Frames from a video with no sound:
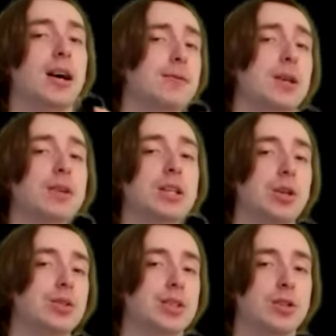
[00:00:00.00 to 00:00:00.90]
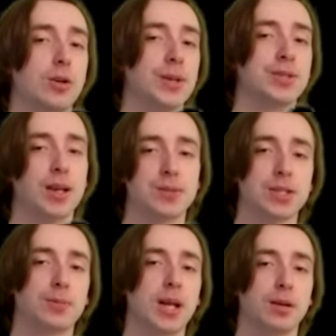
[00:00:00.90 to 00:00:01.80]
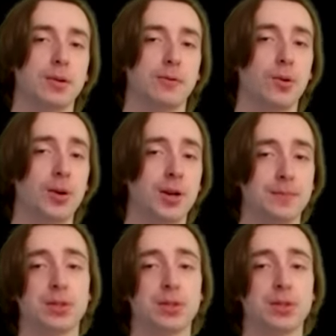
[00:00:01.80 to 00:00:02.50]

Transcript: I've never used Adobe Substance Painter before,